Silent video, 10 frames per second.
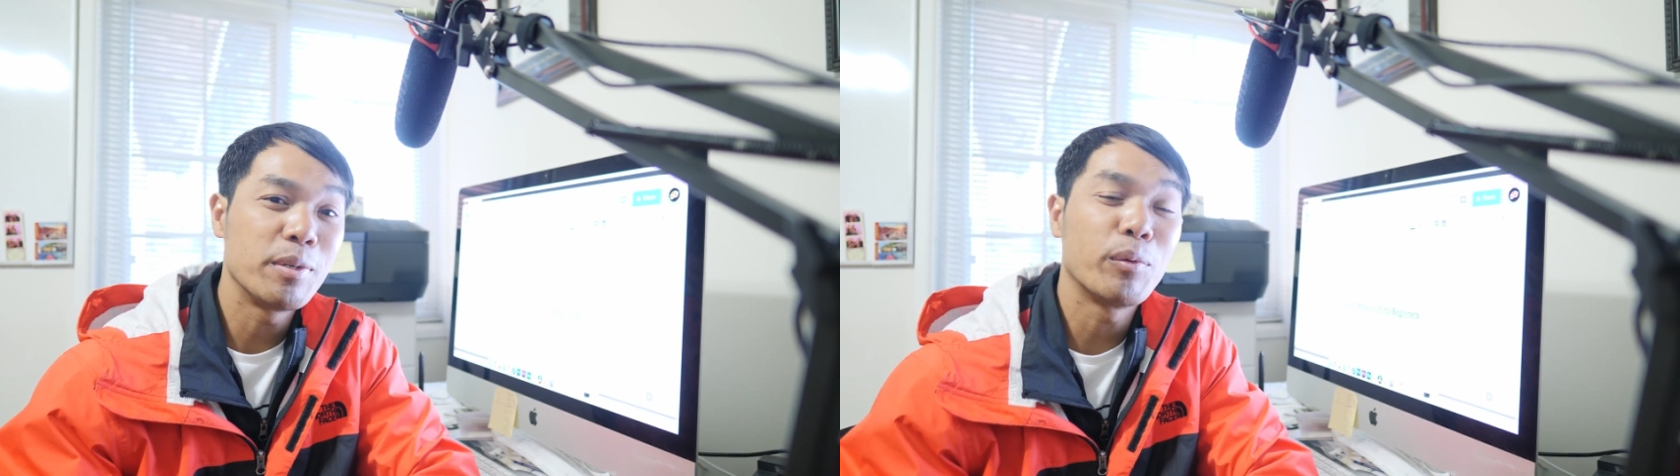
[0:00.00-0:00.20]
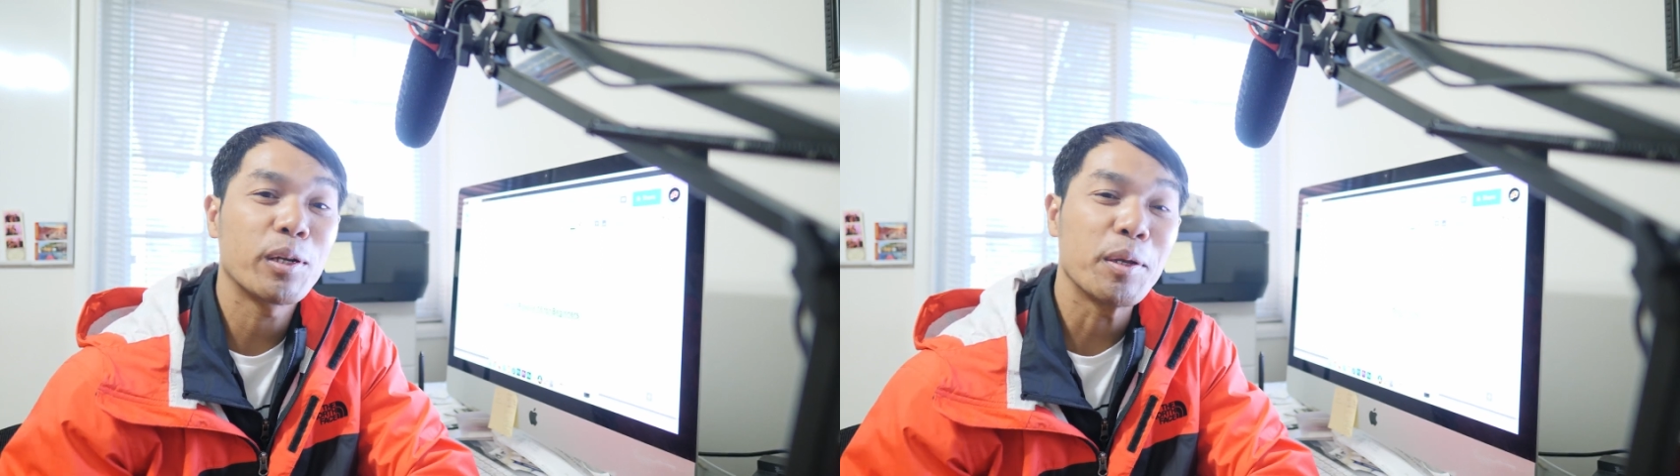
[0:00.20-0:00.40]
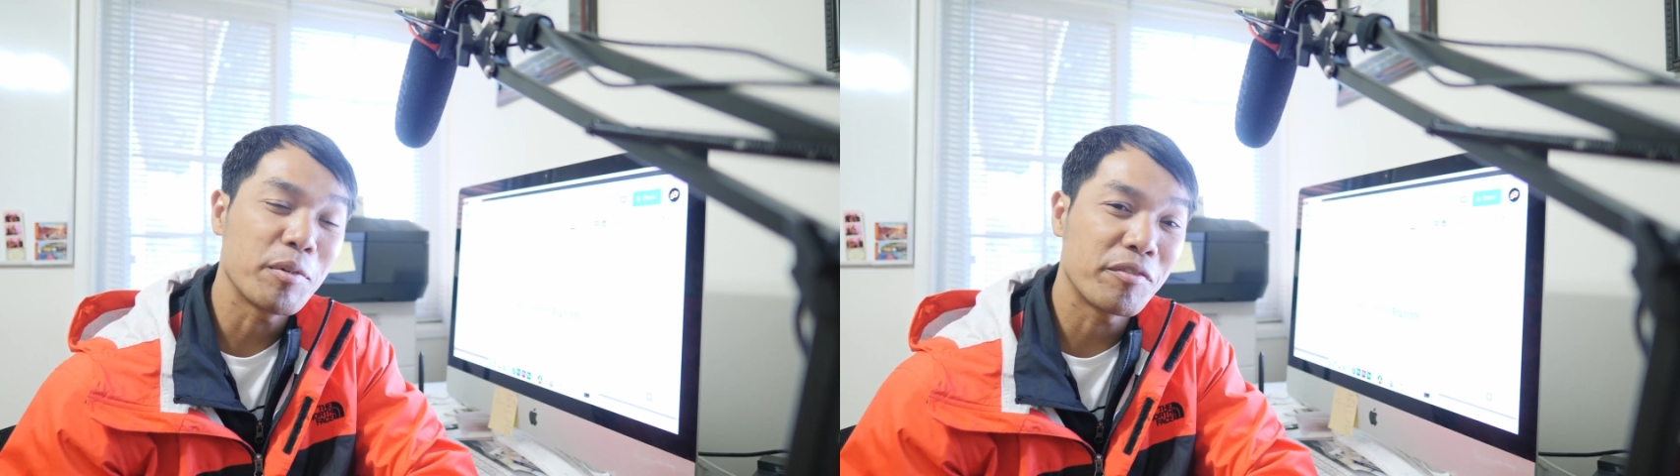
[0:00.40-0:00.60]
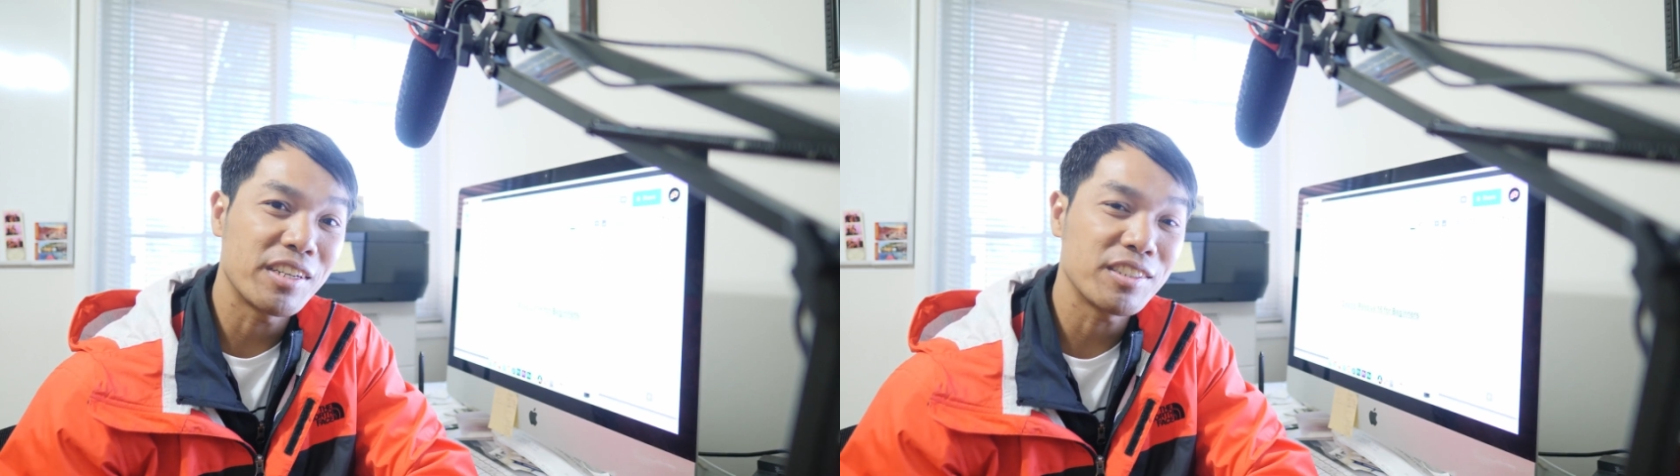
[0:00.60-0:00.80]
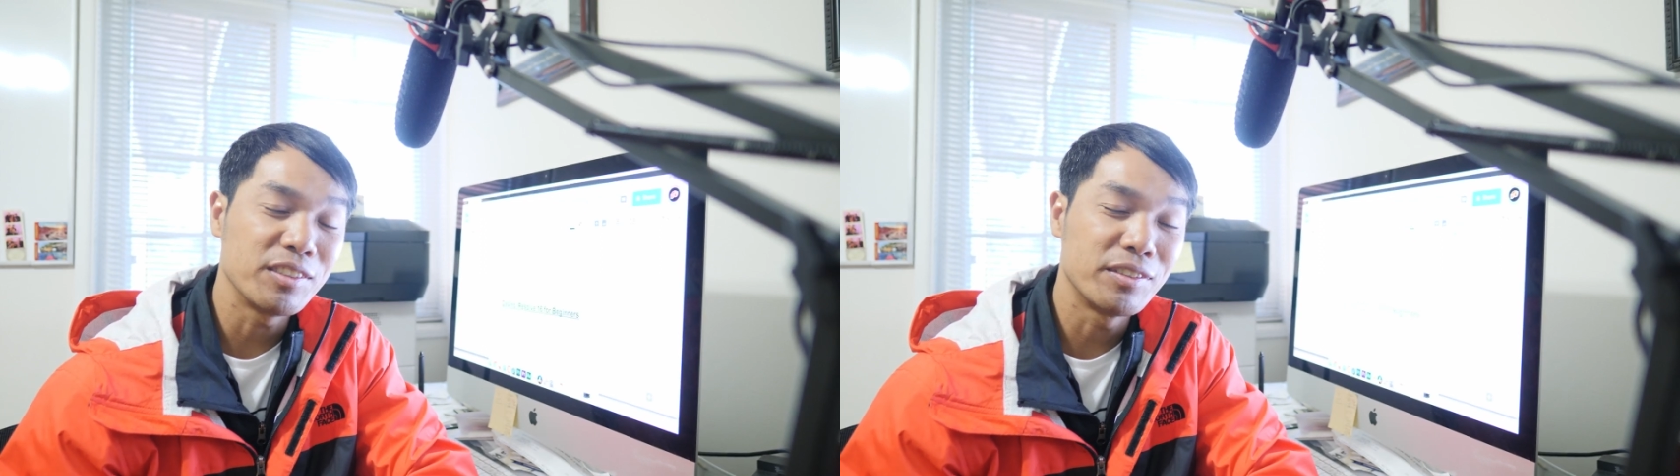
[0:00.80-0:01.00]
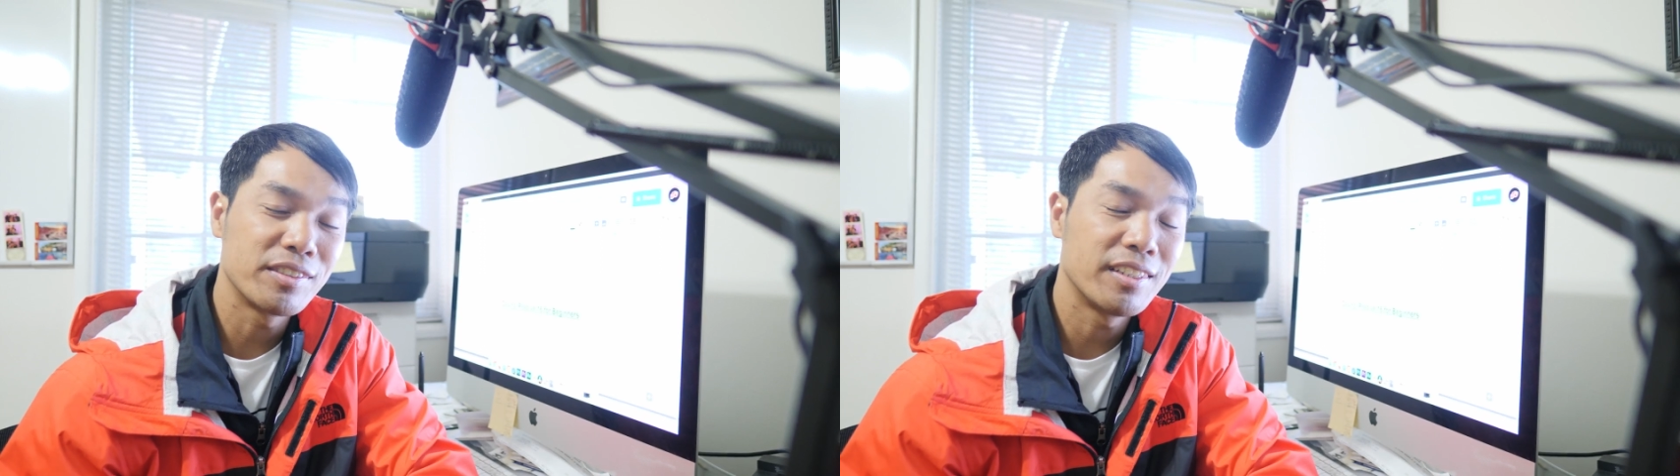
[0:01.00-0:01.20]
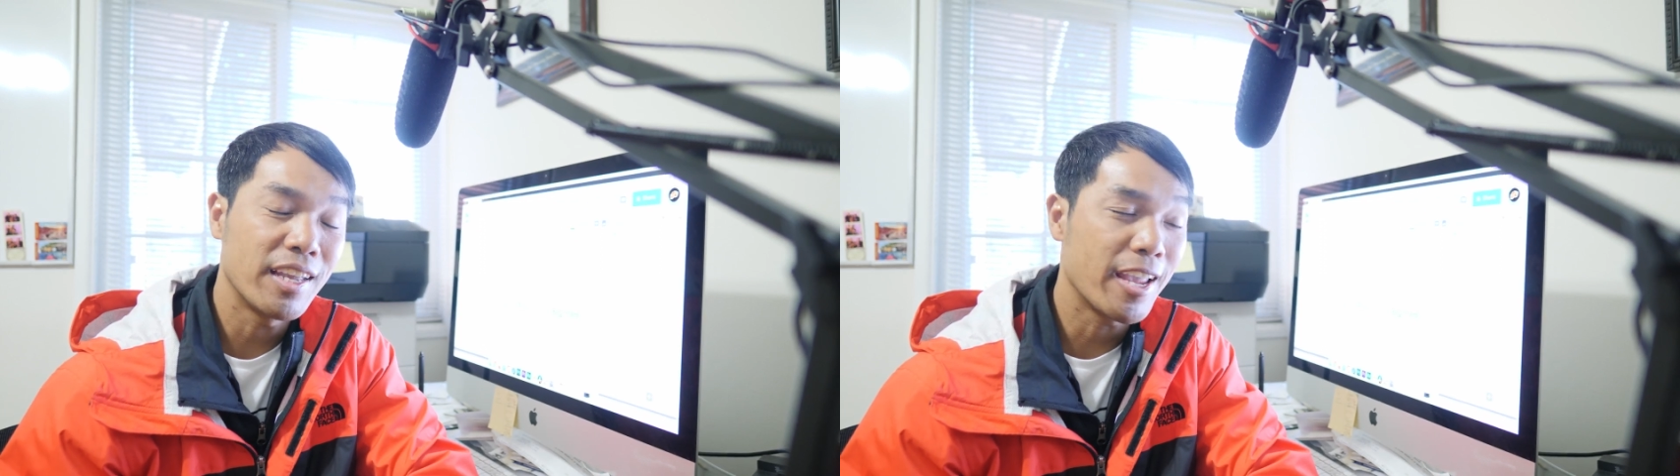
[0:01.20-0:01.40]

be working professionals.